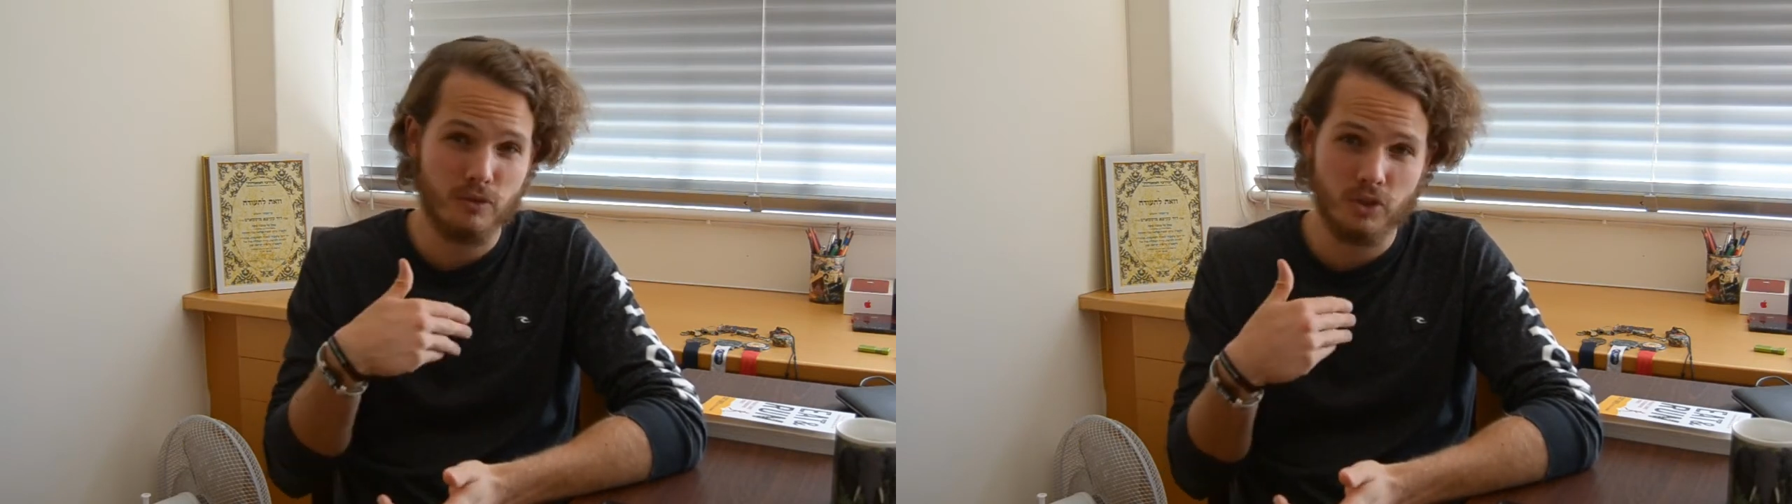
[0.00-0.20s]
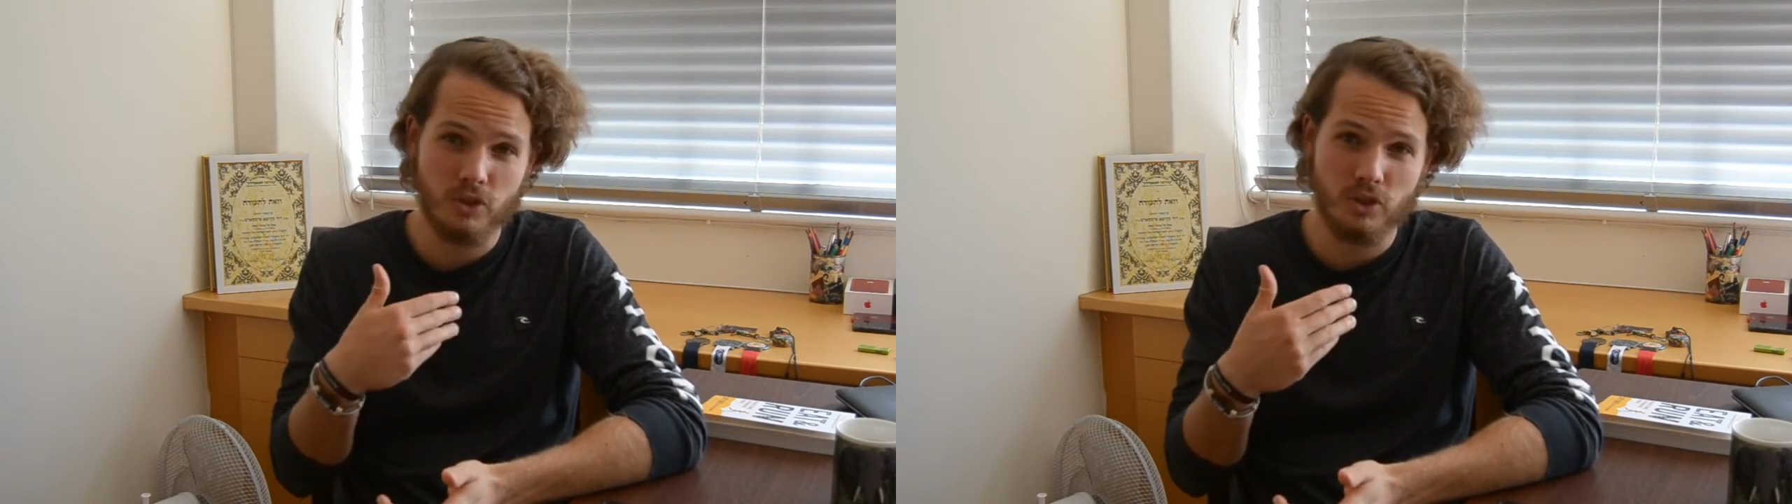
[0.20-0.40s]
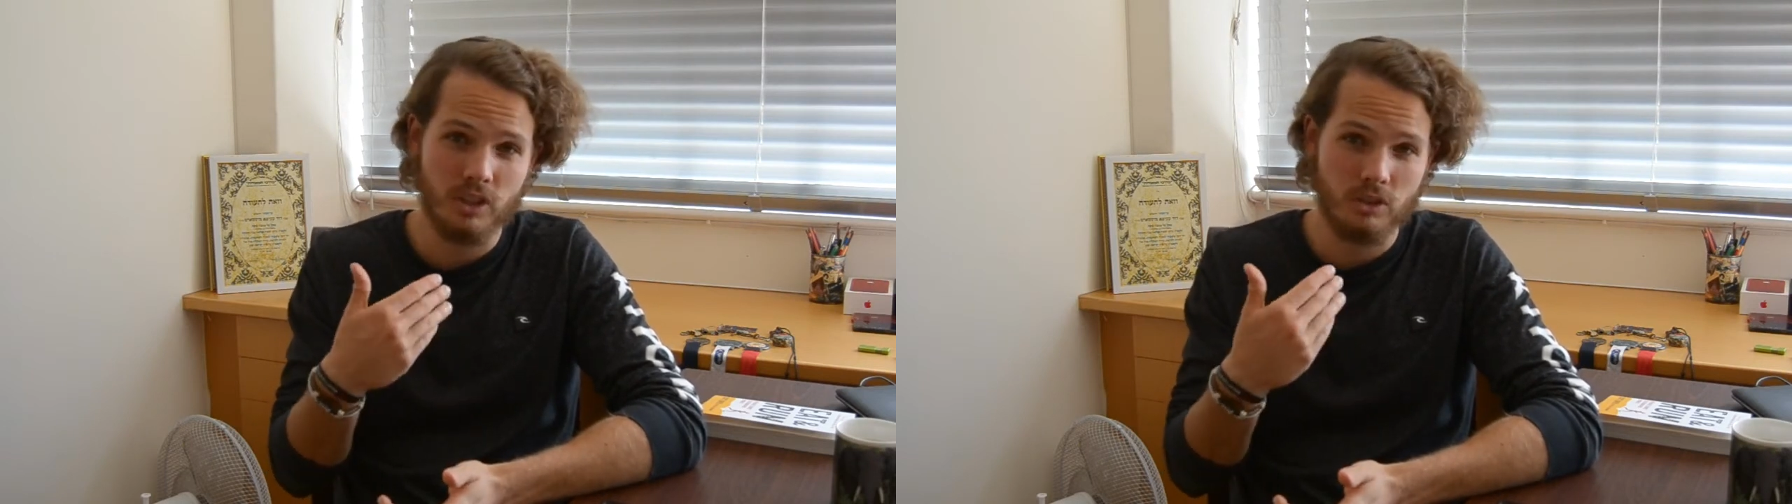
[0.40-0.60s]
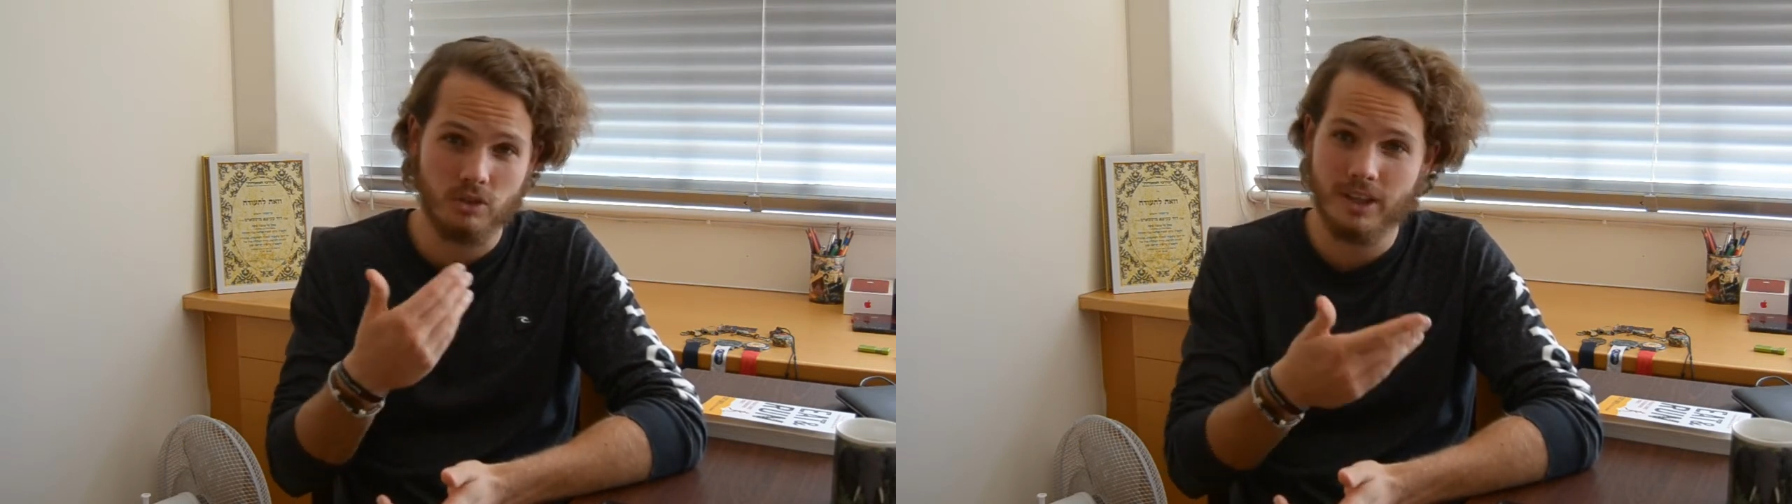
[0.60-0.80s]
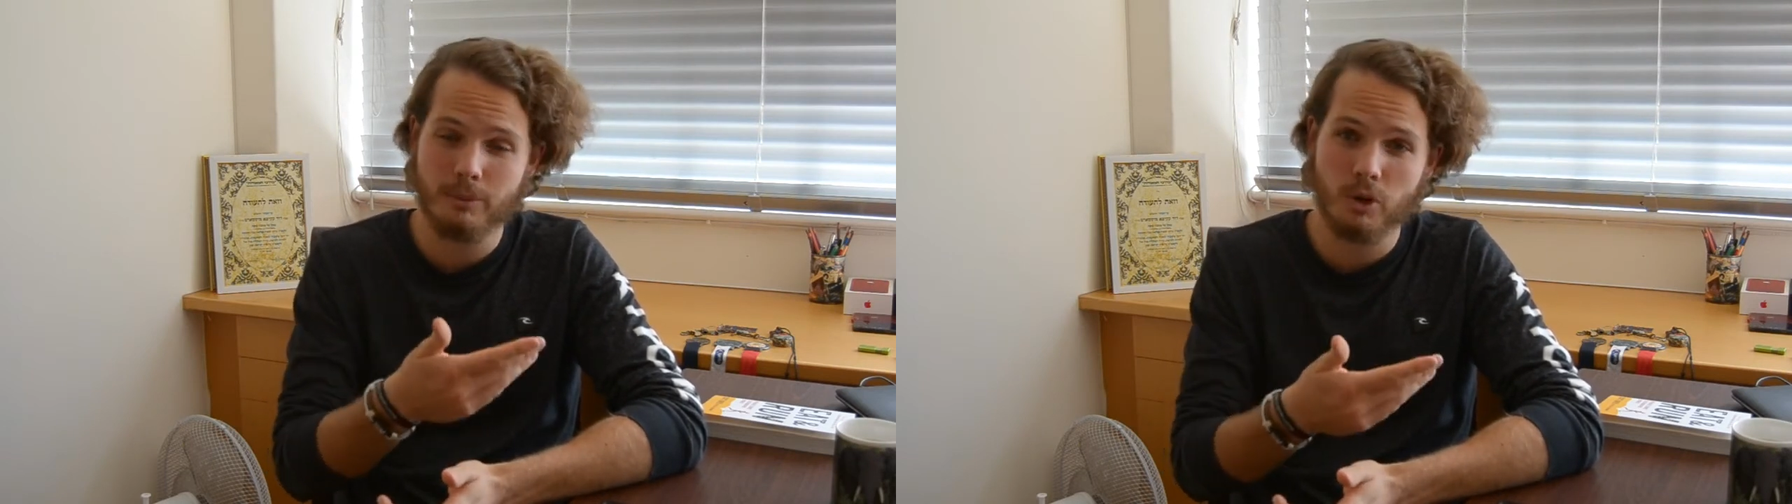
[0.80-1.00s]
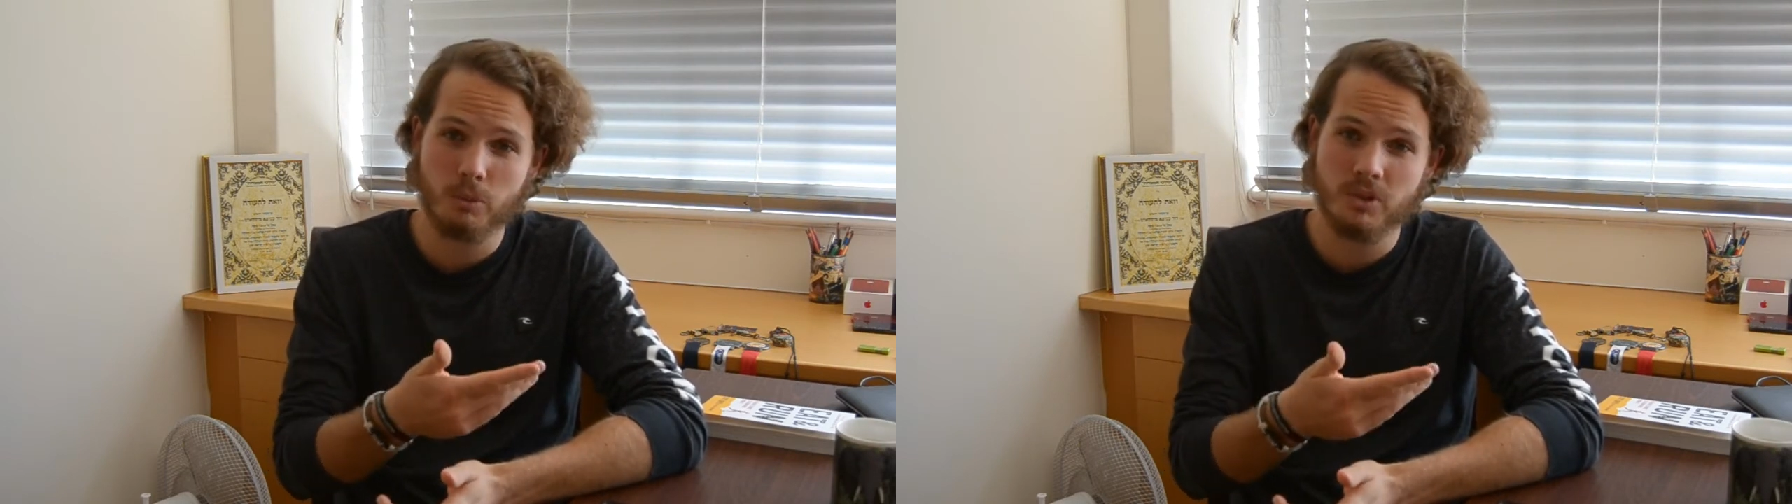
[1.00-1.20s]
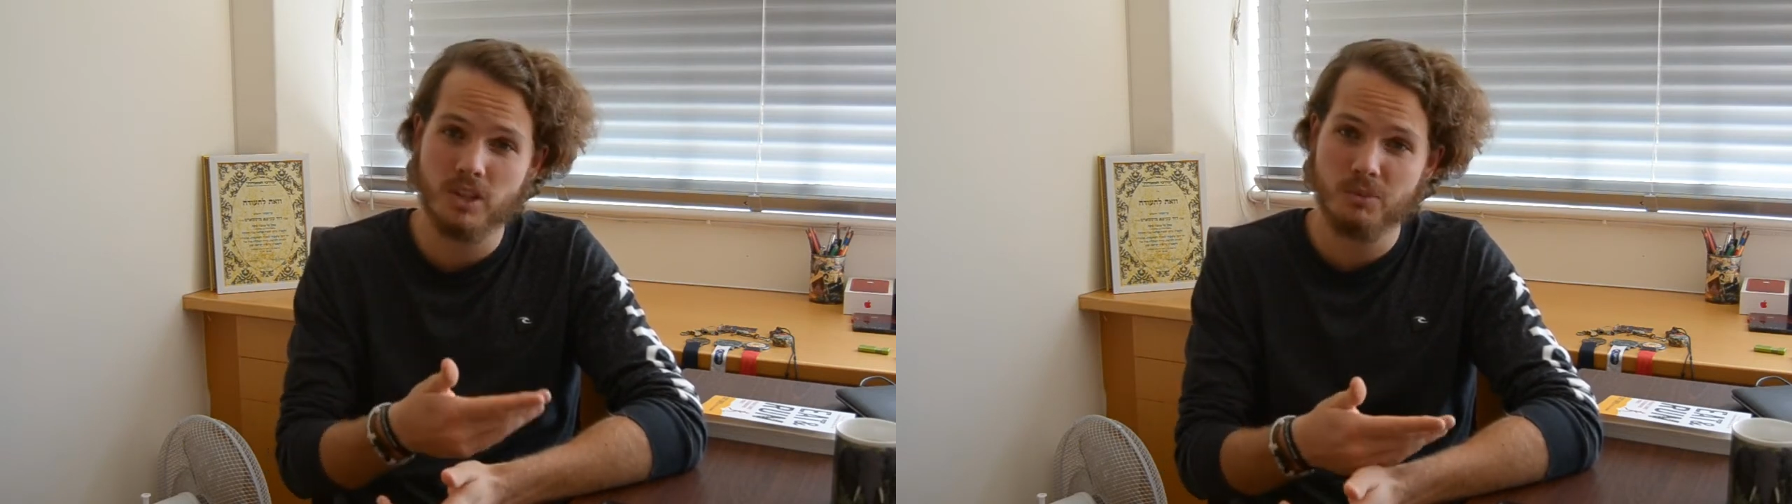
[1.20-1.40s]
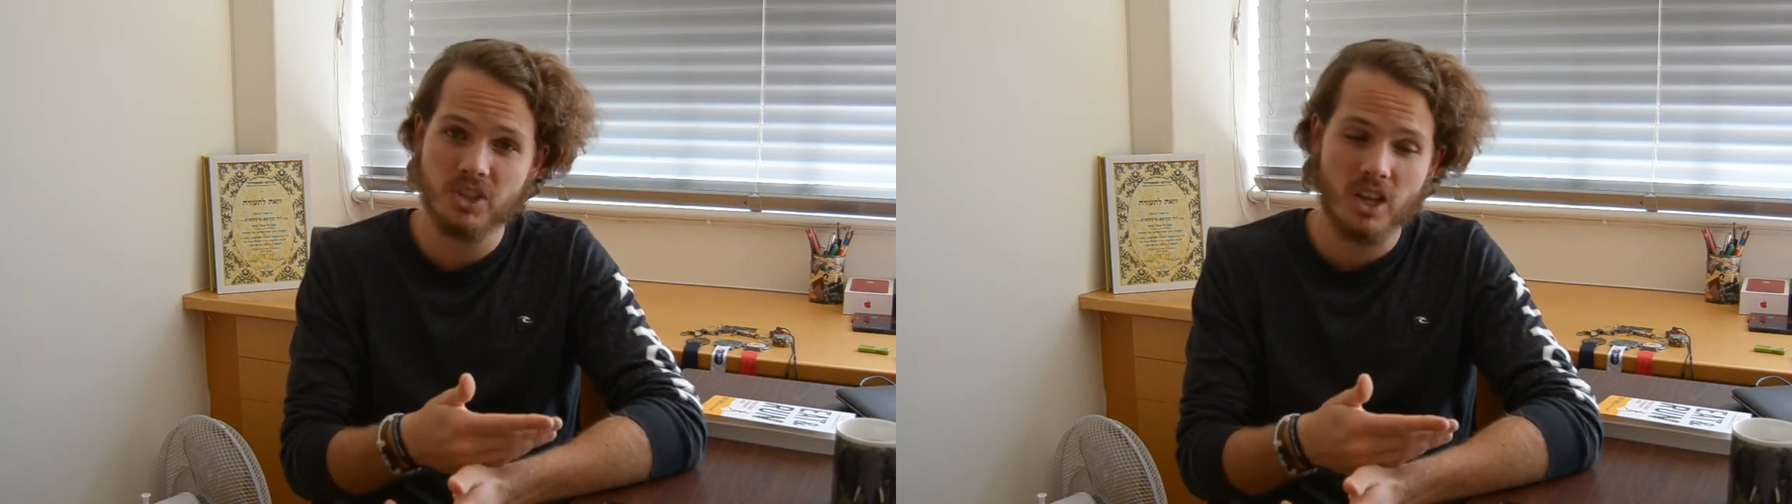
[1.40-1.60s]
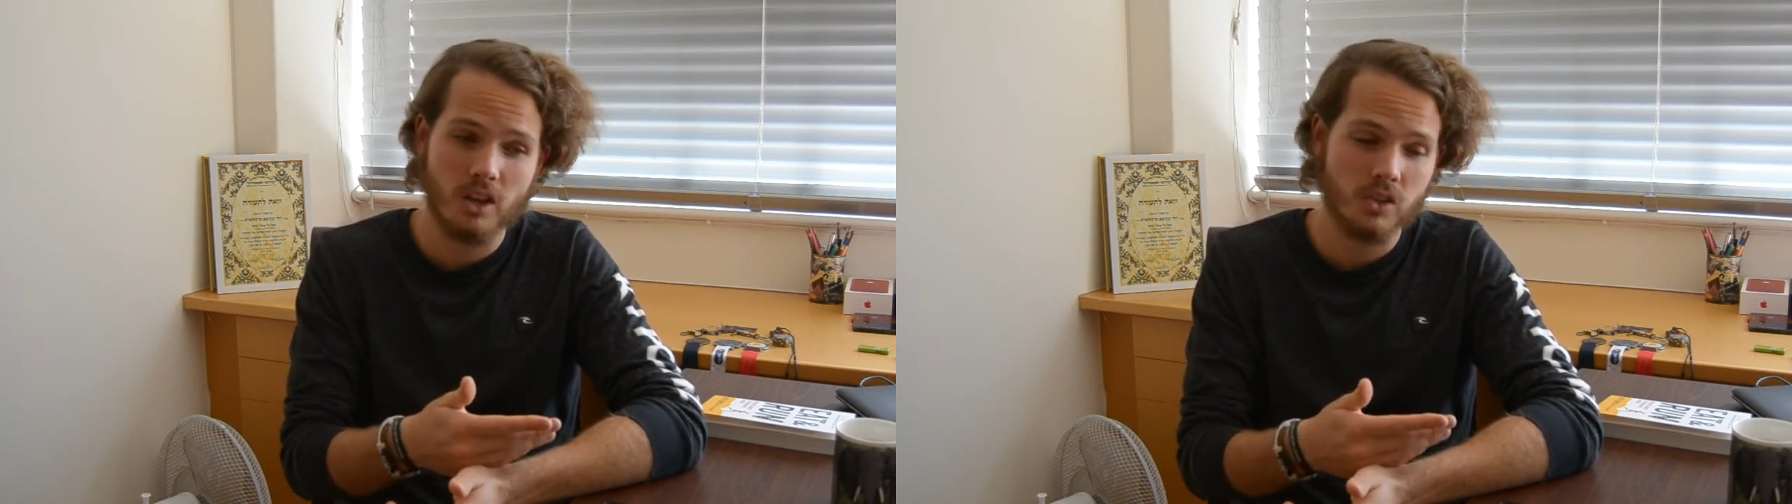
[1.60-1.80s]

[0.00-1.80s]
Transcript: into that property themselves.